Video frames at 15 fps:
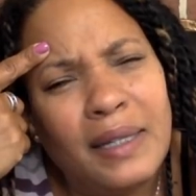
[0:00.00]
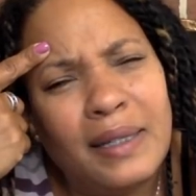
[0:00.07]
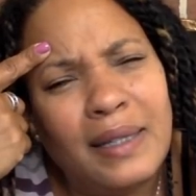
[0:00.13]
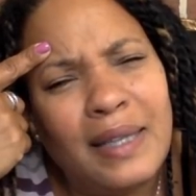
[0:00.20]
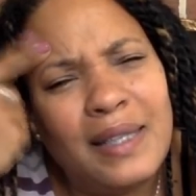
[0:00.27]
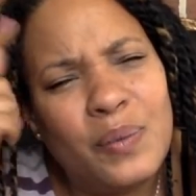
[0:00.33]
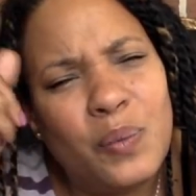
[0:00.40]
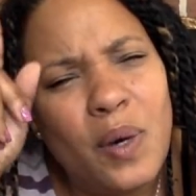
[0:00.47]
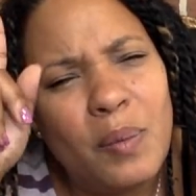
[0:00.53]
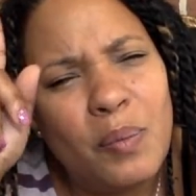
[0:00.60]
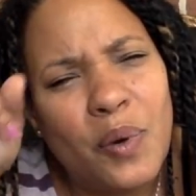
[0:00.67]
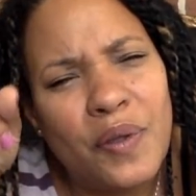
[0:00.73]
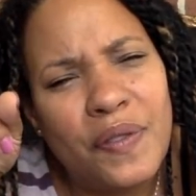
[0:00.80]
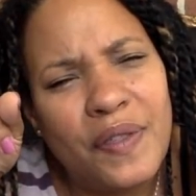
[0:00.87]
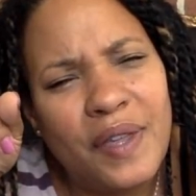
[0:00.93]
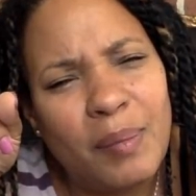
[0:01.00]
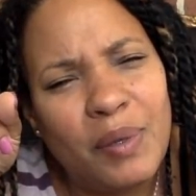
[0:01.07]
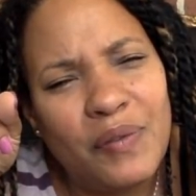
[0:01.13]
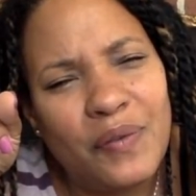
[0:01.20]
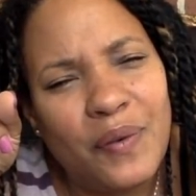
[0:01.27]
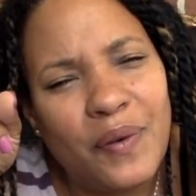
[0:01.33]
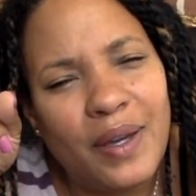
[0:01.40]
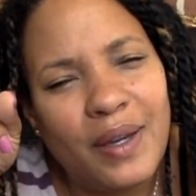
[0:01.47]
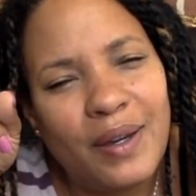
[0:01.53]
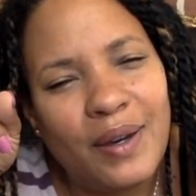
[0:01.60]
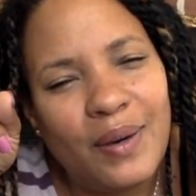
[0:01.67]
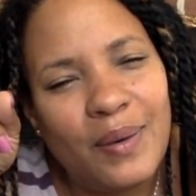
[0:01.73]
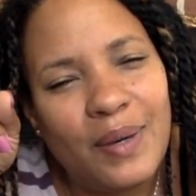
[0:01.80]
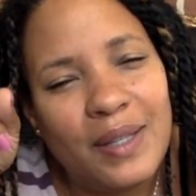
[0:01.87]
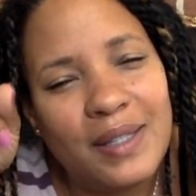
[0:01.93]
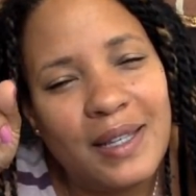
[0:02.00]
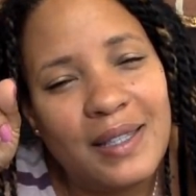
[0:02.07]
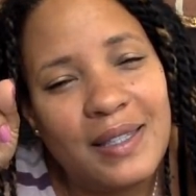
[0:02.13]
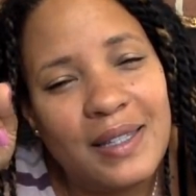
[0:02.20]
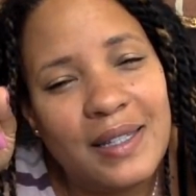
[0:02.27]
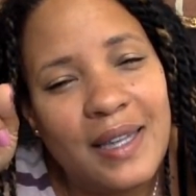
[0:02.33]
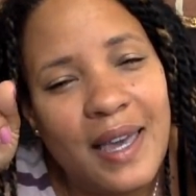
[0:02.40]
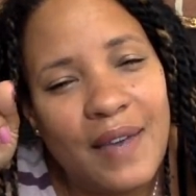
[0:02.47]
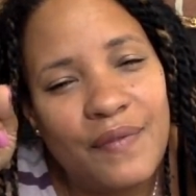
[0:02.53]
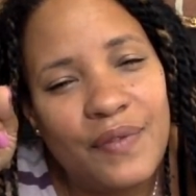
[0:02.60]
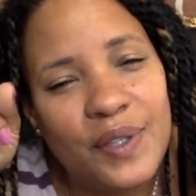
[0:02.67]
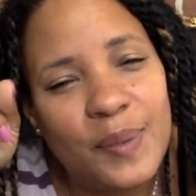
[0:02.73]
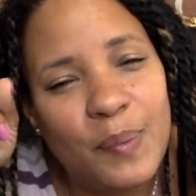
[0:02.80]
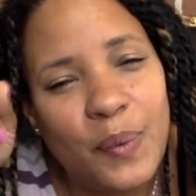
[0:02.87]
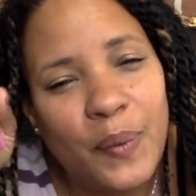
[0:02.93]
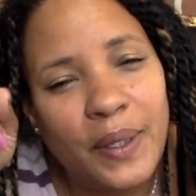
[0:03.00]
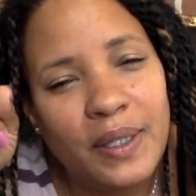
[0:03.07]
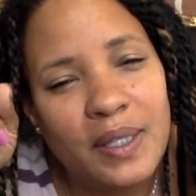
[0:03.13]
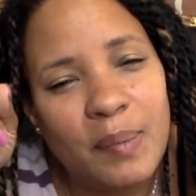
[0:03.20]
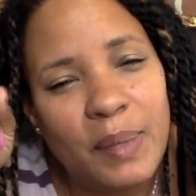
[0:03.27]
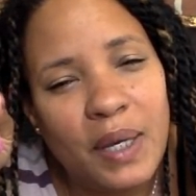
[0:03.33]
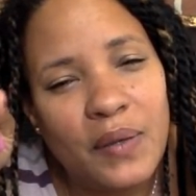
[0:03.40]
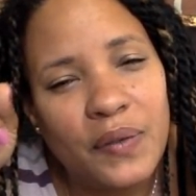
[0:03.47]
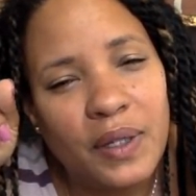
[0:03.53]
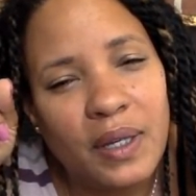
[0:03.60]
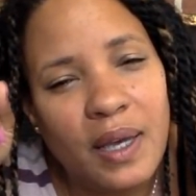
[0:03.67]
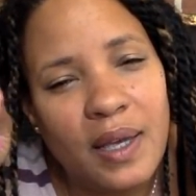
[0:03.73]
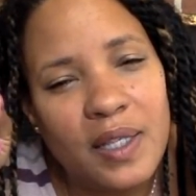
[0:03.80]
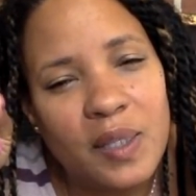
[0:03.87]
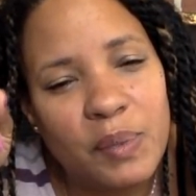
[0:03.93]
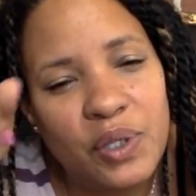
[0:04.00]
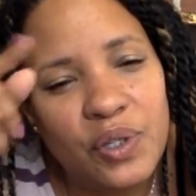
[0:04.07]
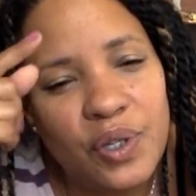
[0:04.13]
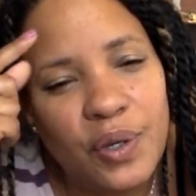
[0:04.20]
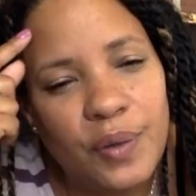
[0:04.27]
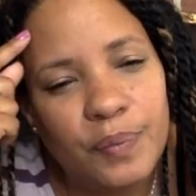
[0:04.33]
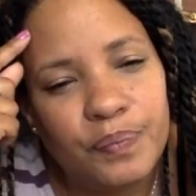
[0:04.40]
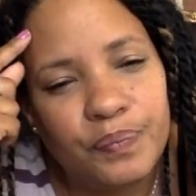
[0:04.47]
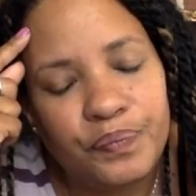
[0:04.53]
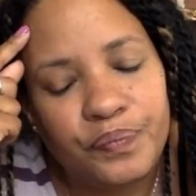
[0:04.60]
And that's one more thing before I go, because I did have this point about the Cosby Show.